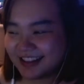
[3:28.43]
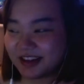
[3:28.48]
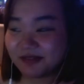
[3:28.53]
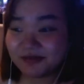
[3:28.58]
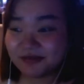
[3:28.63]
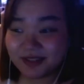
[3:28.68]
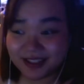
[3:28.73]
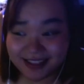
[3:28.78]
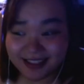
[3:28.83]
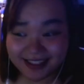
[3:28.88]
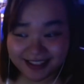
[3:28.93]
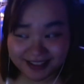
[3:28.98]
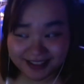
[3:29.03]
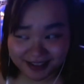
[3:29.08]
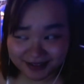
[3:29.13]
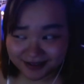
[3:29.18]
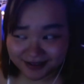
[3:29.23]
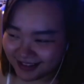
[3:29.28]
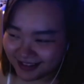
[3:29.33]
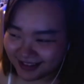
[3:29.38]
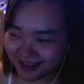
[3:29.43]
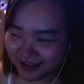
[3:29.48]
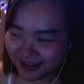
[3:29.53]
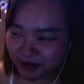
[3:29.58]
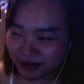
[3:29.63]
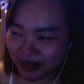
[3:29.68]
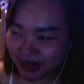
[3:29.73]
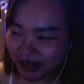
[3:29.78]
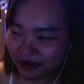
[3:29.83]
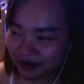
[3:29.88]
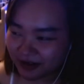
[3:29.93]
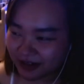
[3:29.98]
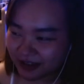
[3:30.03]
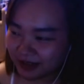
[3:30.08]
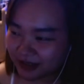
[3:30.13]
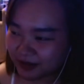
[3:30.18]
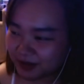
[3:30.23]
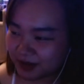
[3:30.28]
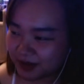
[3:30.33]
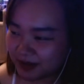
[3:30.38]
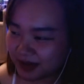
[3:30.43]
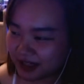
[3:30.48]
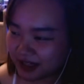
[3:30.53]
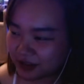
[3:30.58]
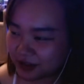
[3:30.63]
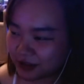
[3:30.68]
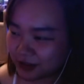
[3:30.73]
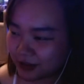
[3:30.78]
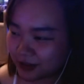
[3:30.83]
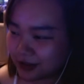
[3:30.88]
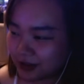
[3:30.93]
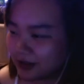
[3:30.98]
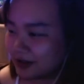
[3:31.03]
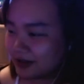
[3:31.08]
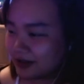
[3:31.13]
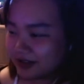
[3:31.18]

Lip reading: really do. Even her hair clips match her coat.